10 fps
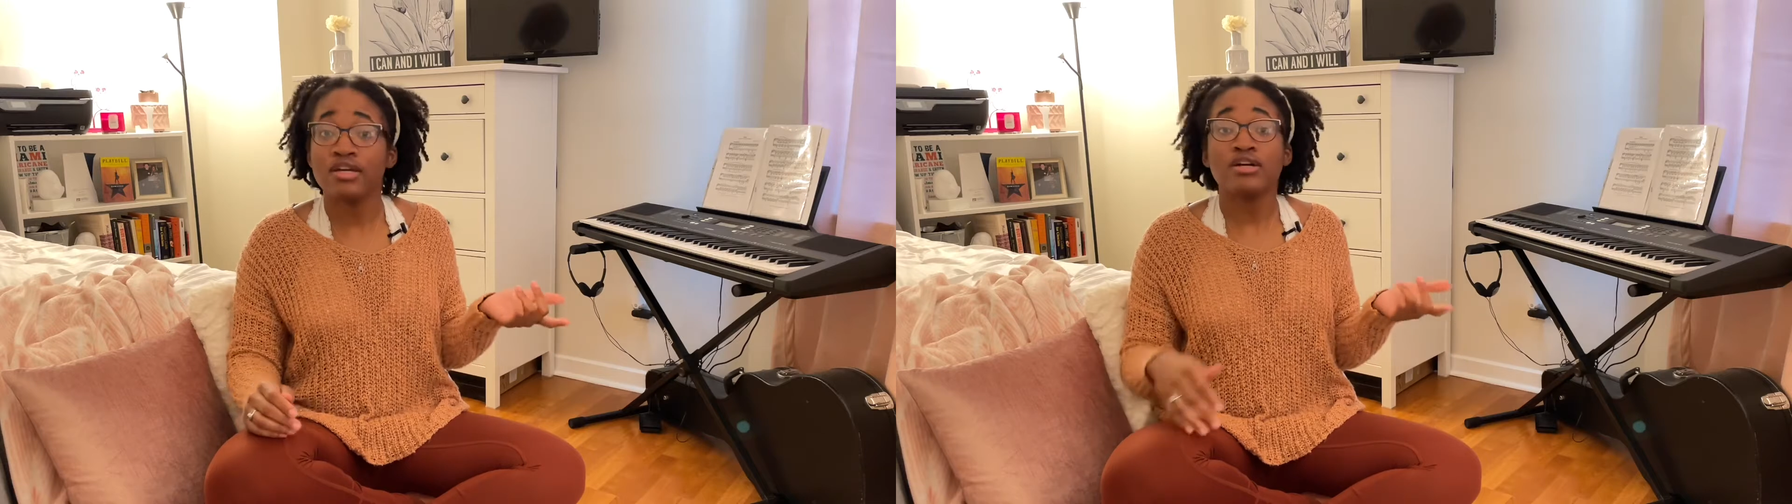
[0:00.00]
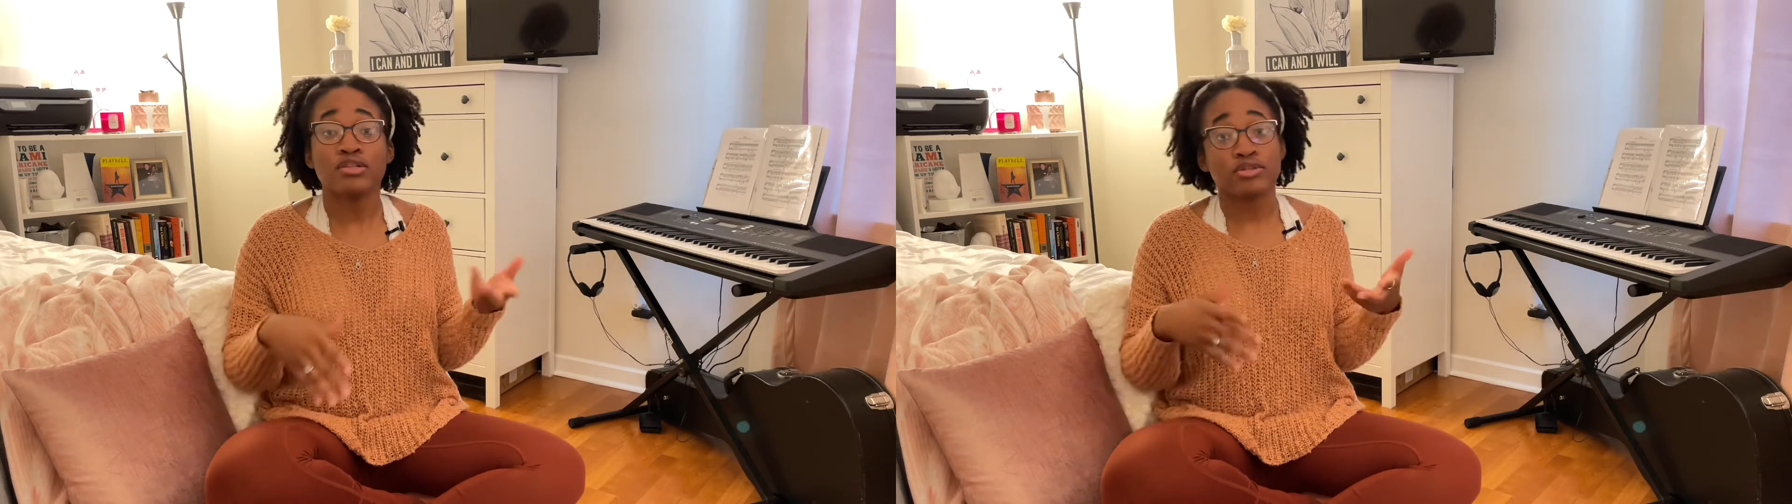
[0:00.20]

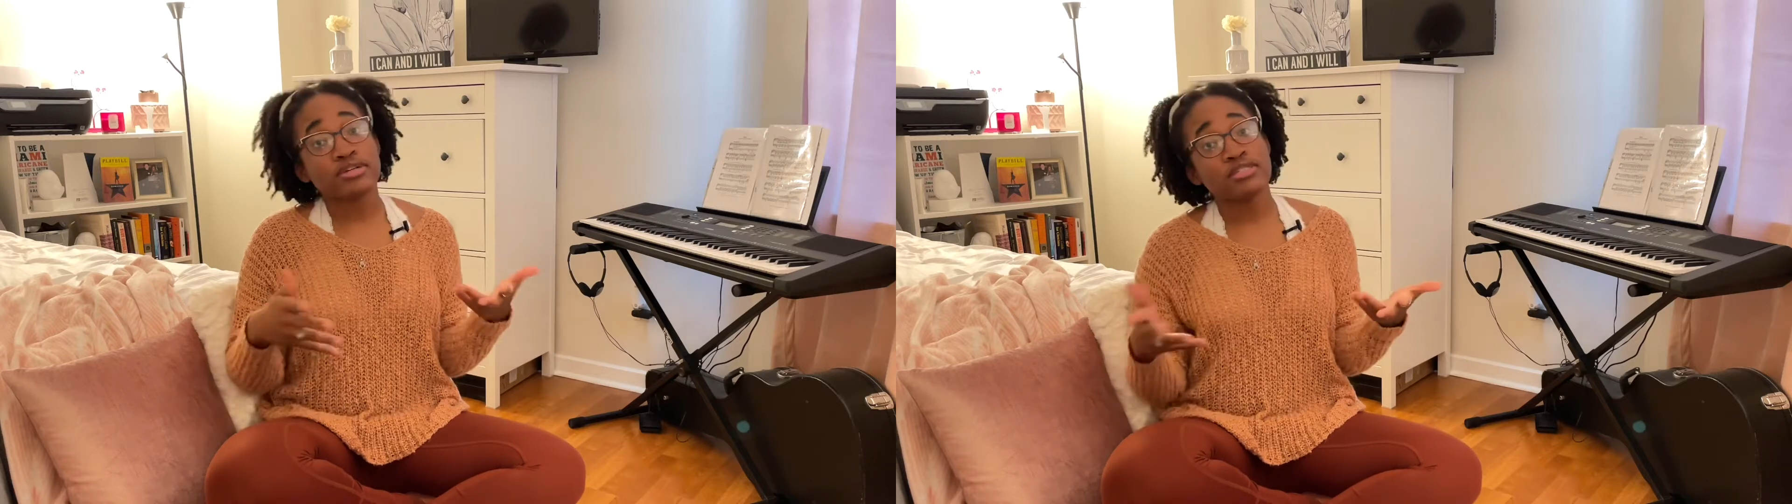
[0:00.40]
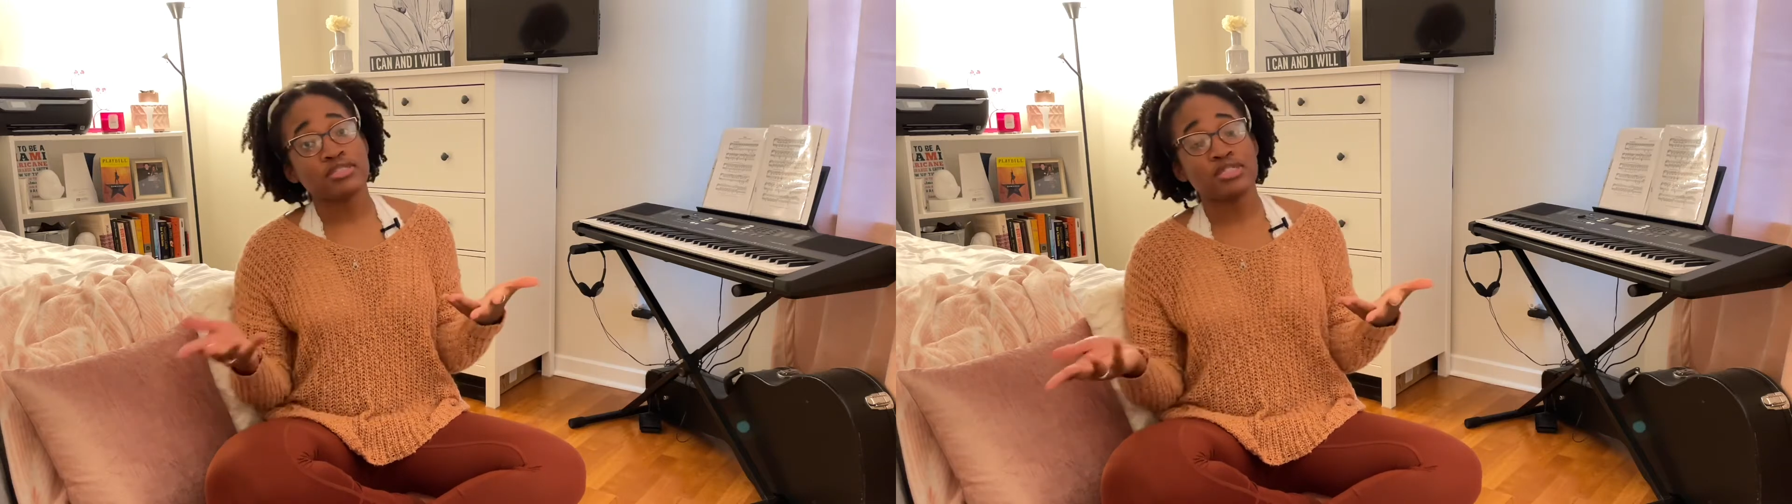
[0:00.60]
look
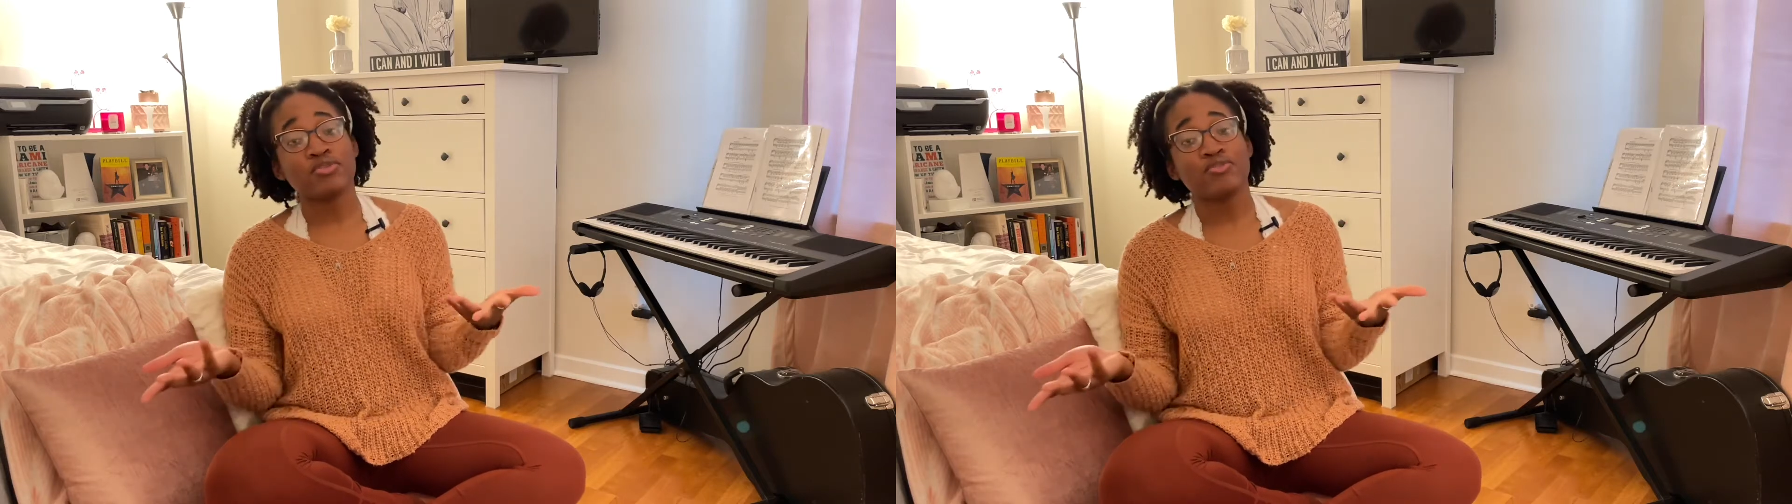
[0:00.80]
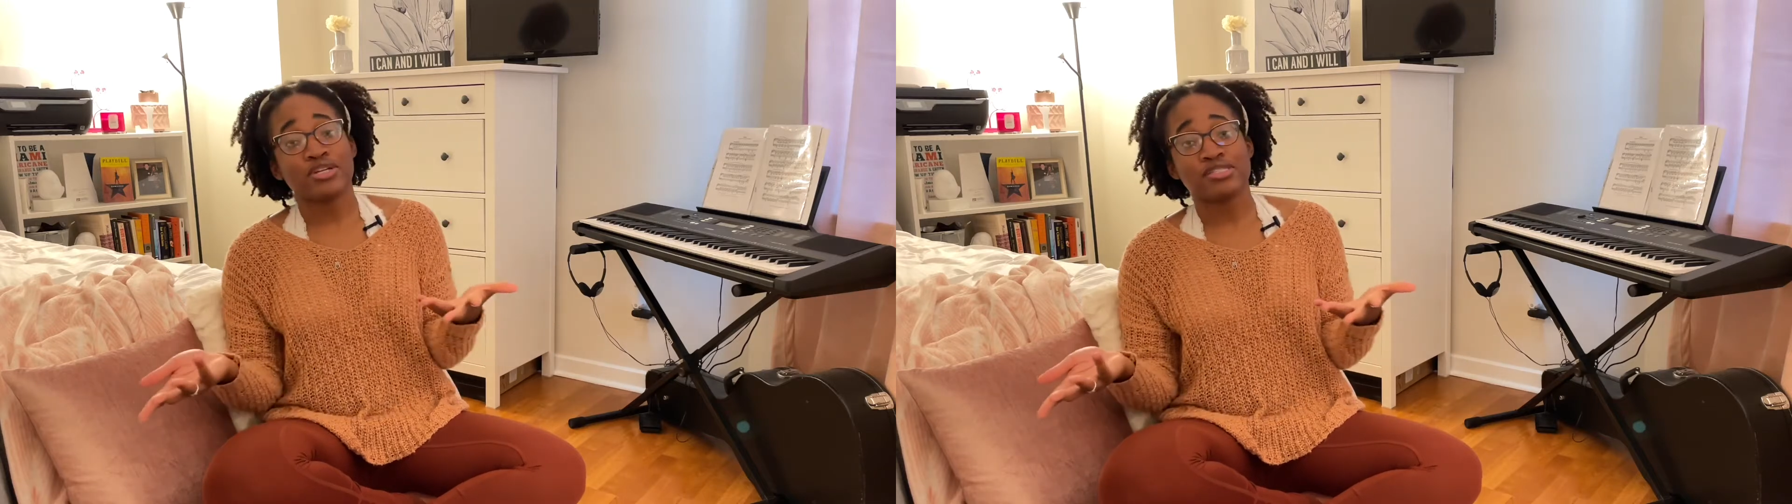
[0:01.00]
at the
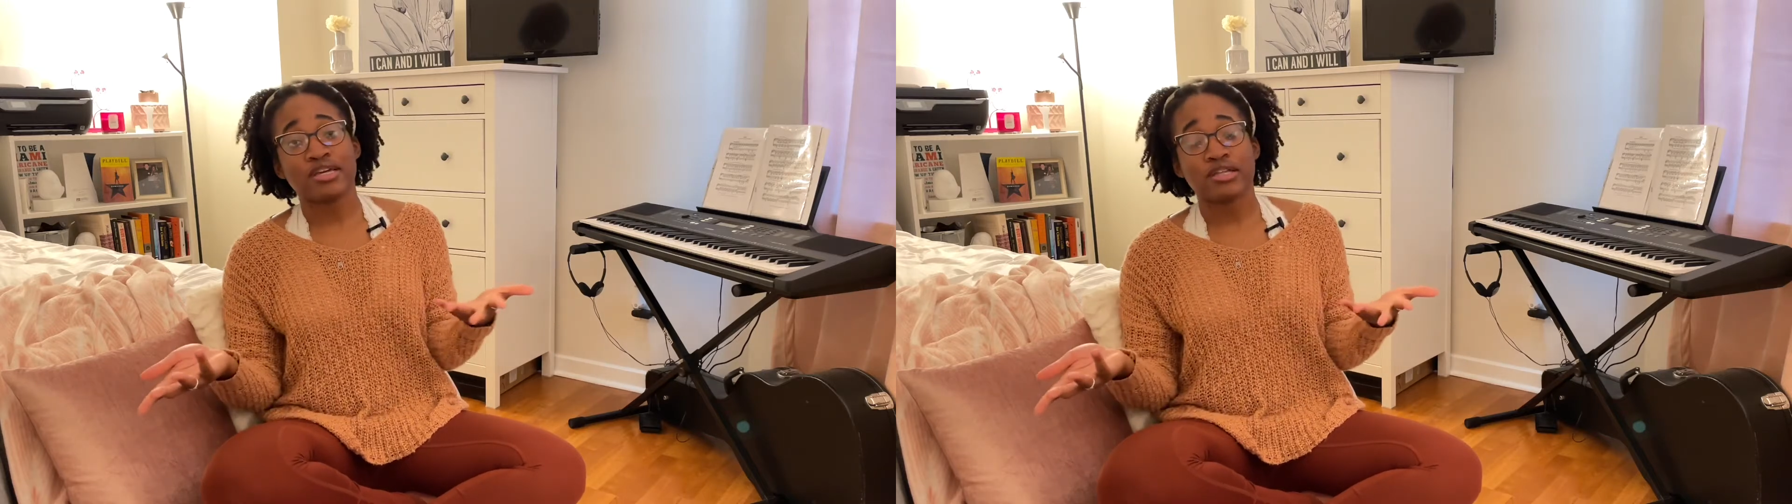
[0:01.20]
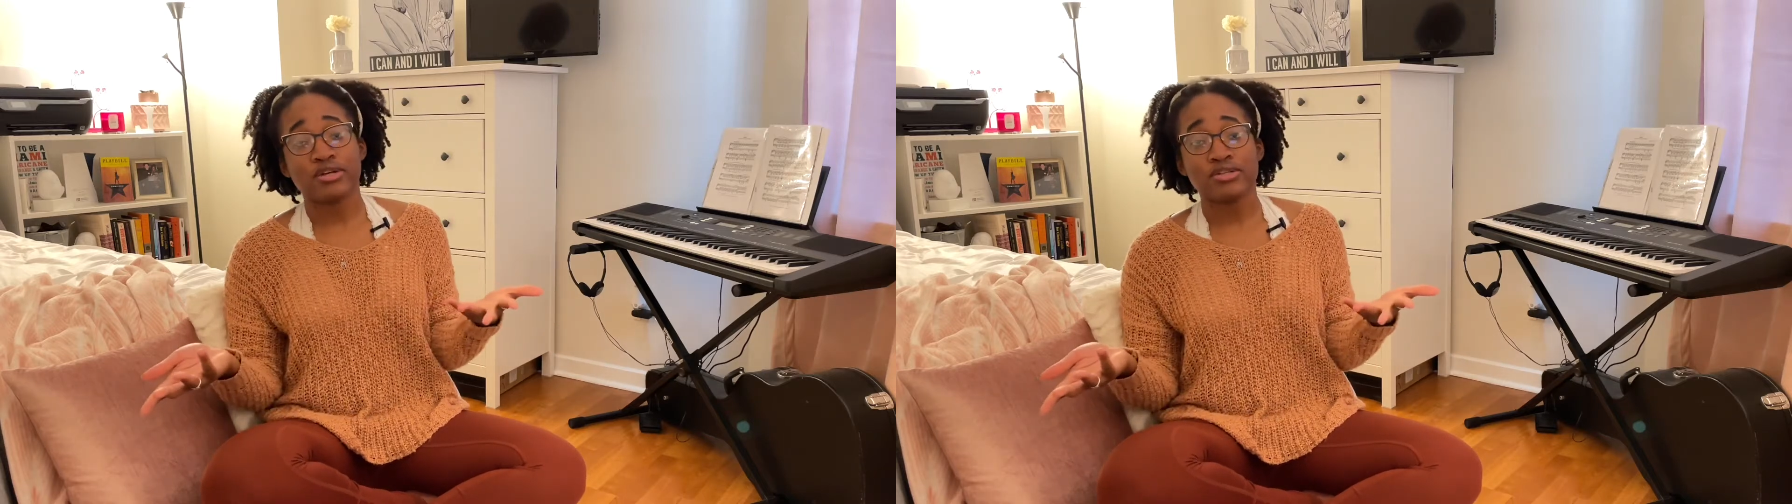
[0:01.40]
different
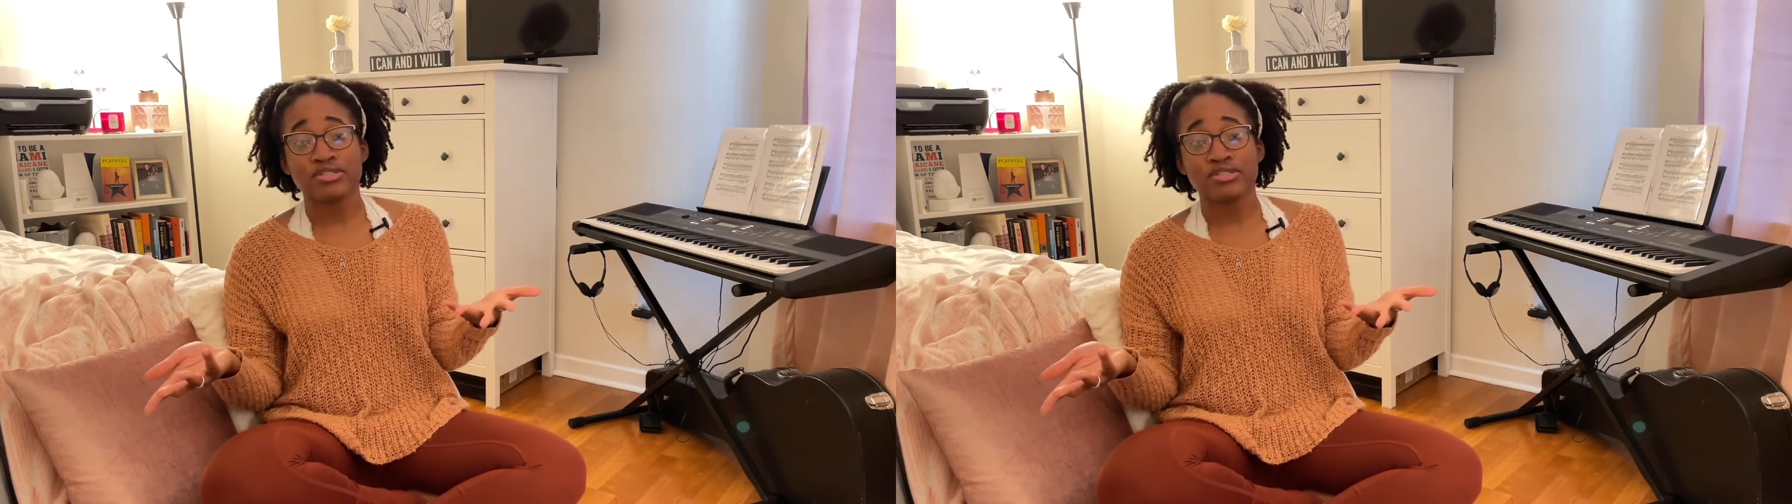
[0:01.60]
retailers